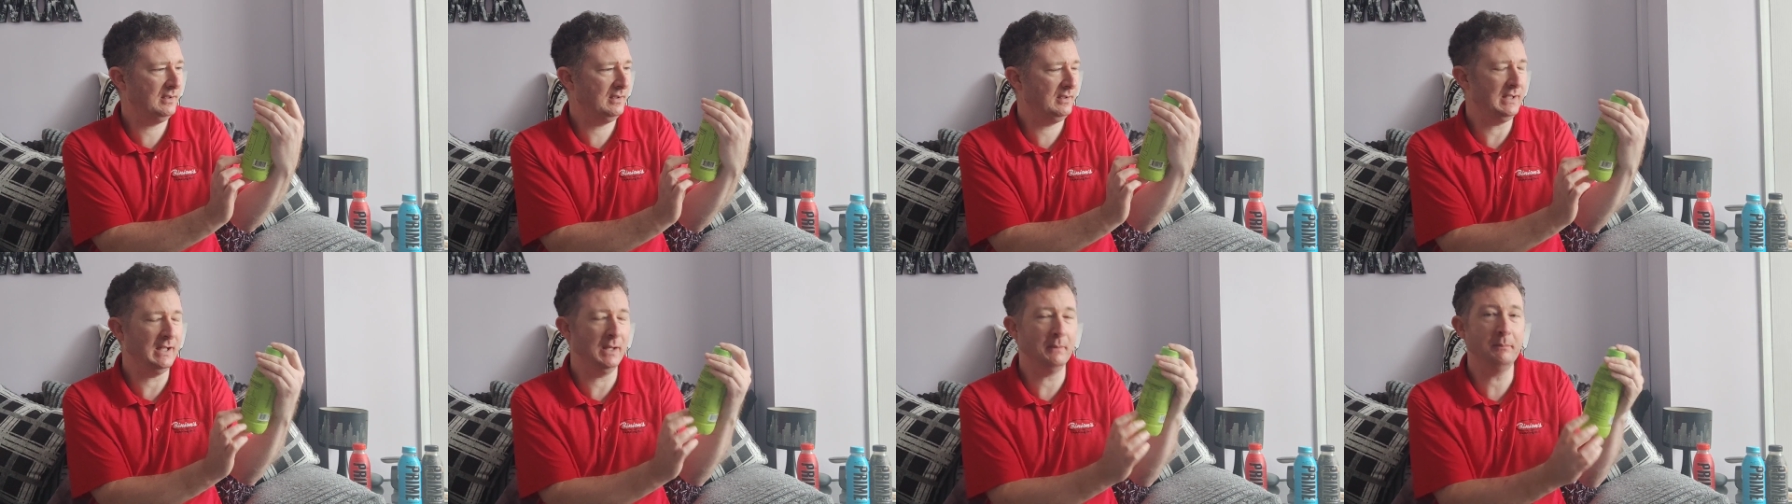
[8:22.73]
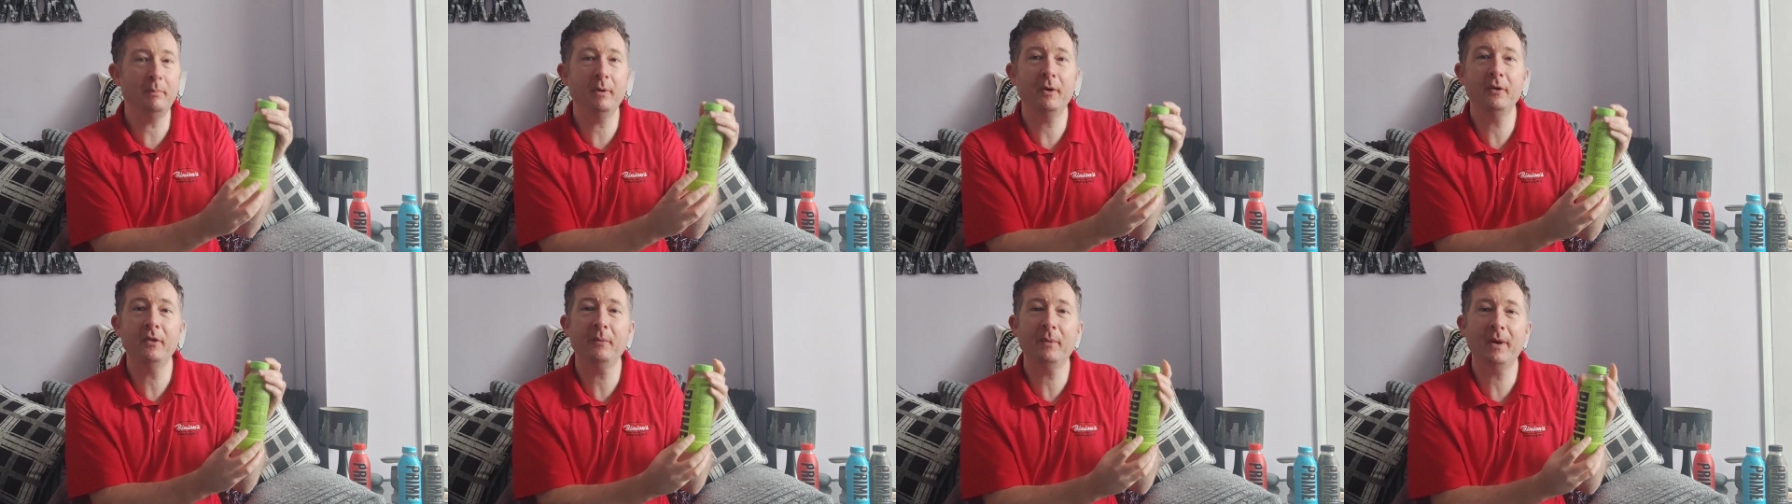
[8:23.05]
yeah,
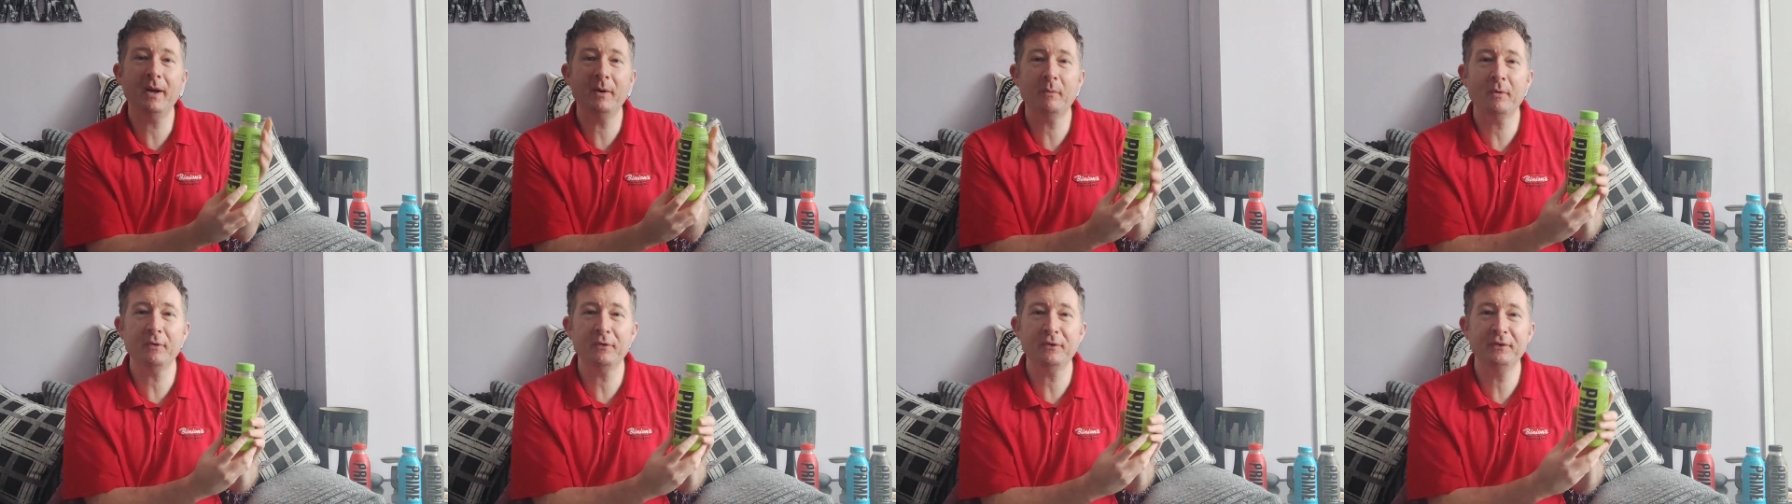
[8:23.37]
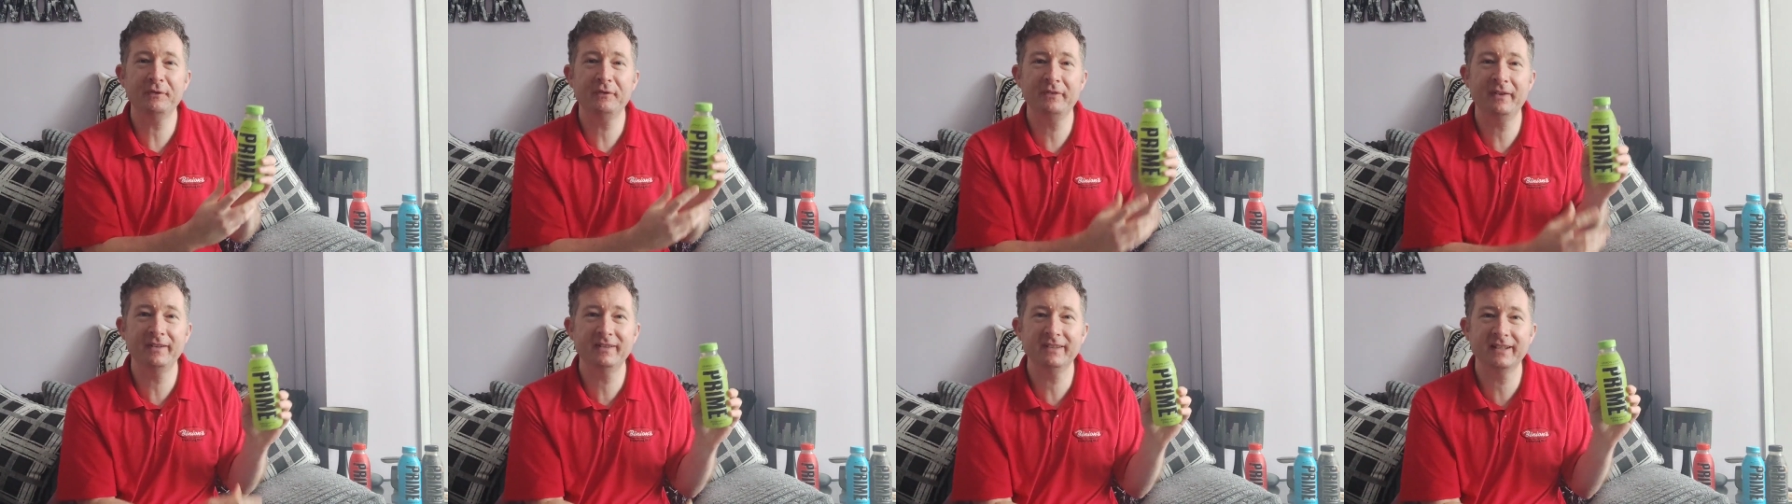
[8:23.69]
by the way, it
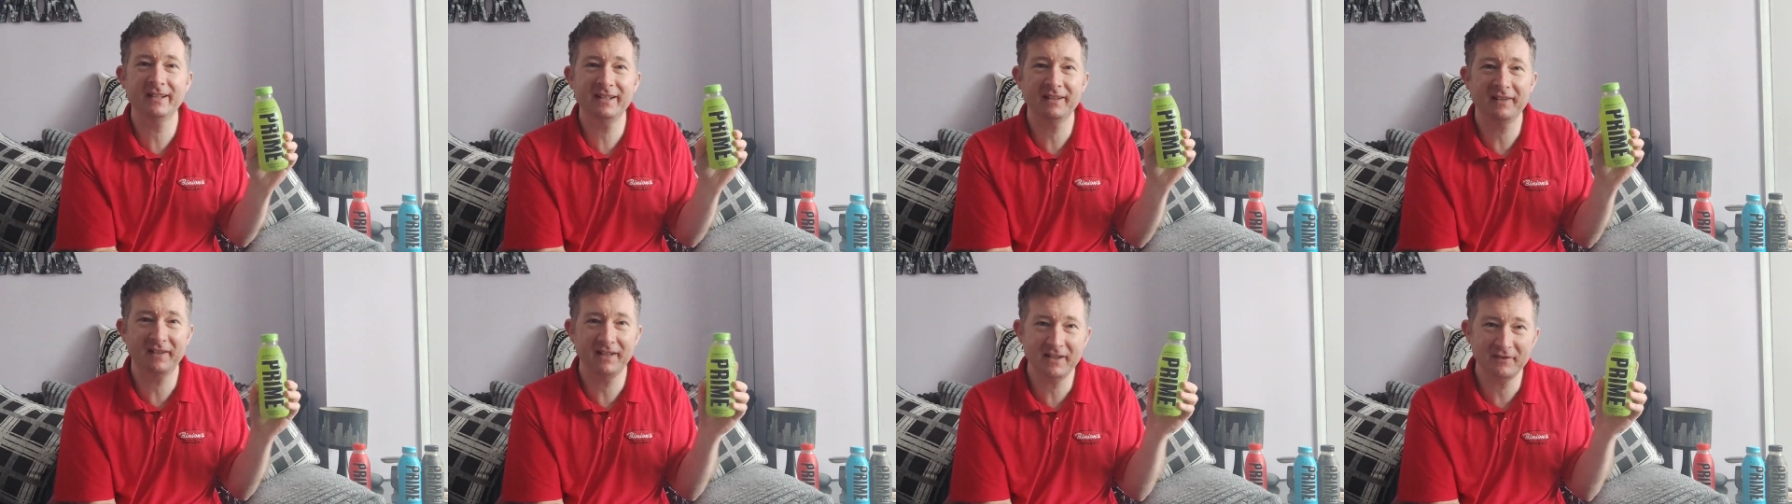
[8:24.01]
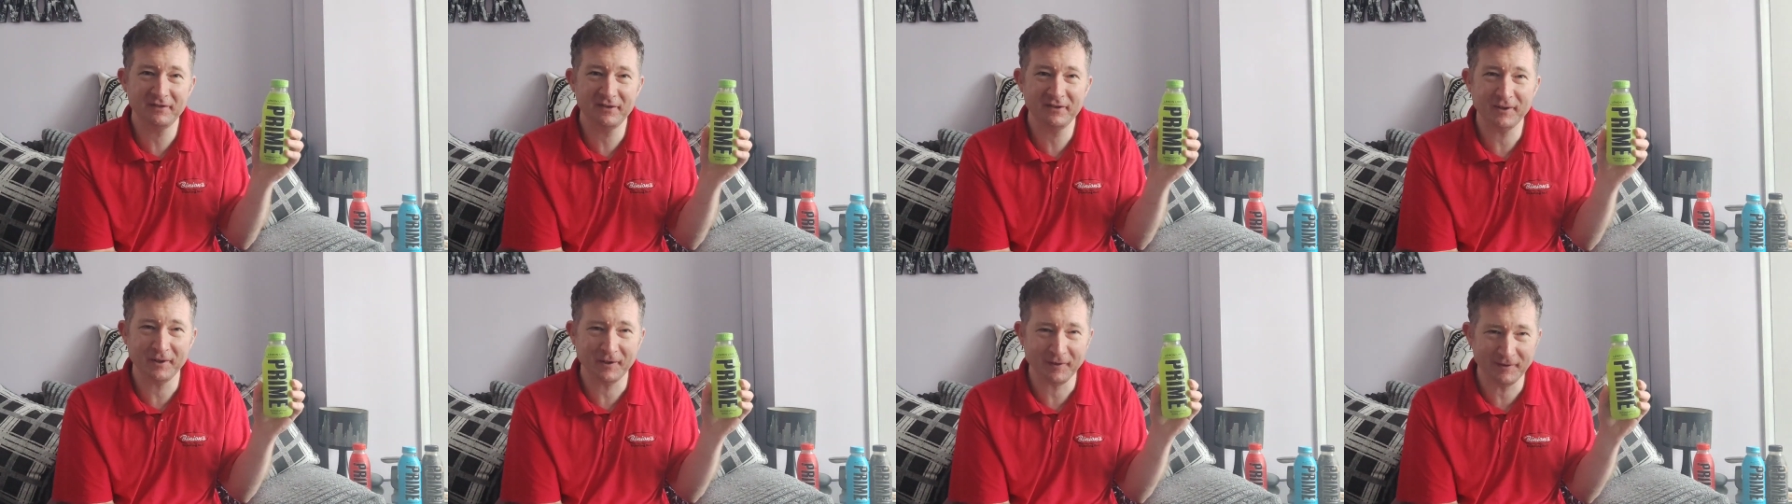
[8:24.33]
wasn't fizzy. I
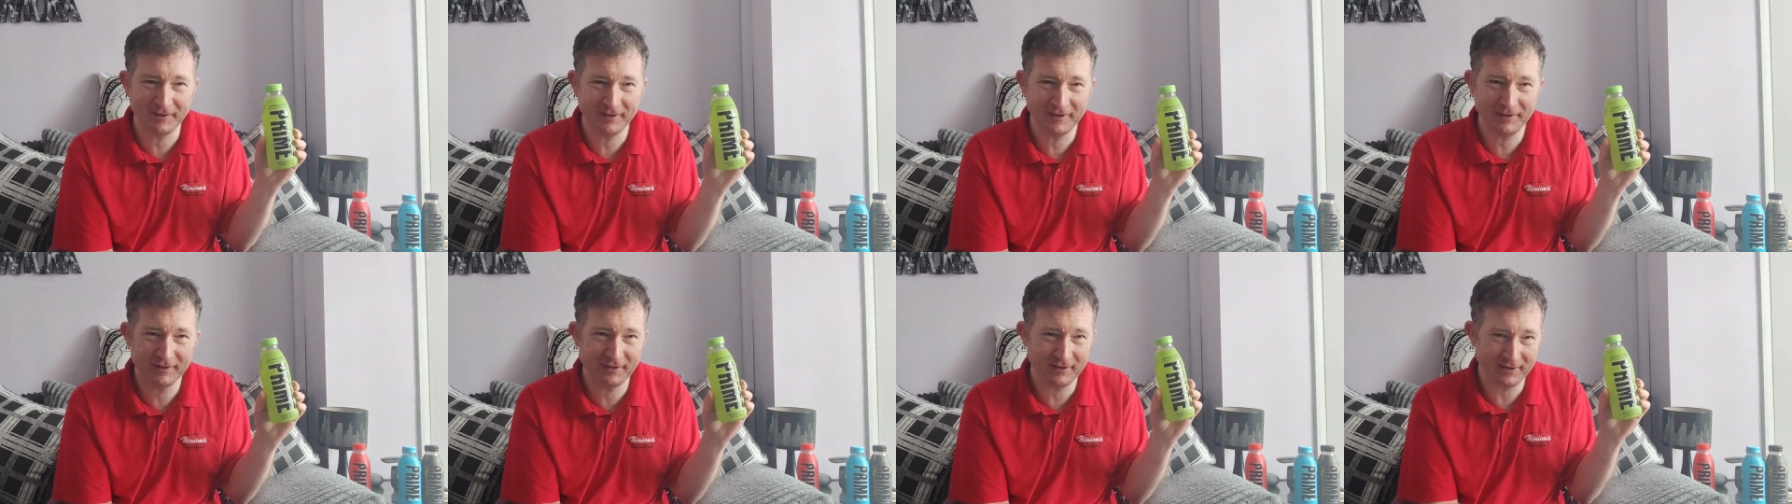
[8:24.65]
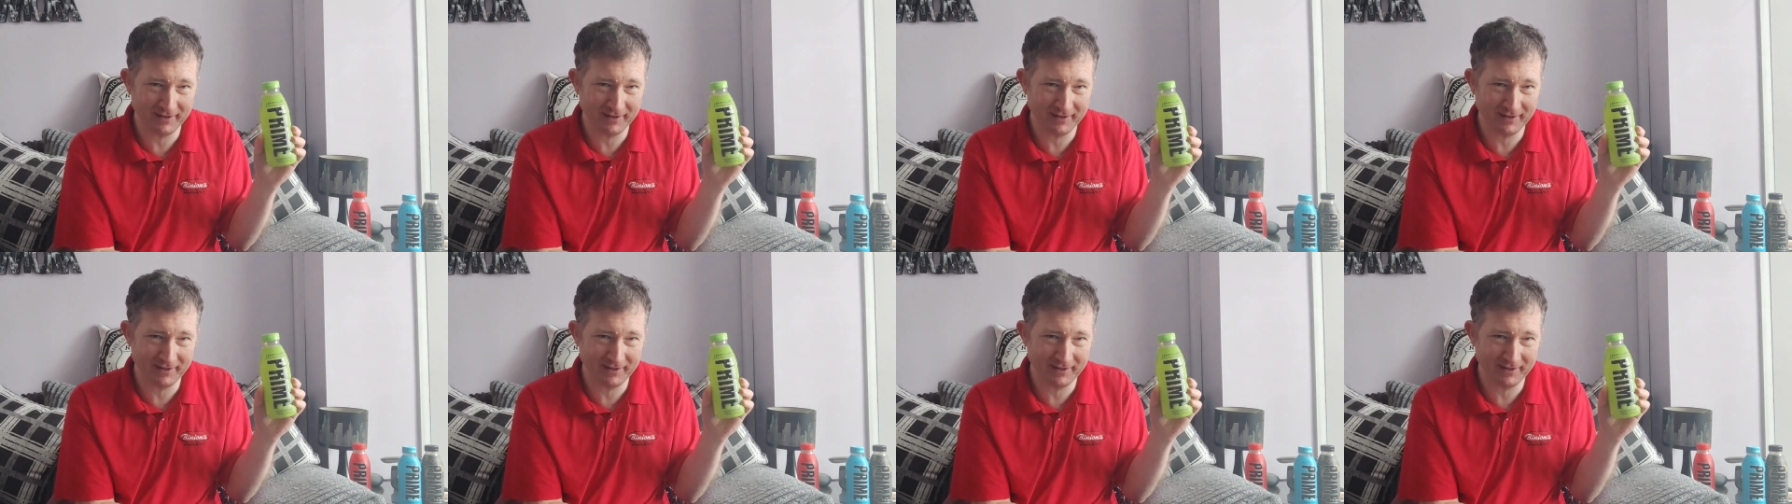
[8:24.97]
never told you that,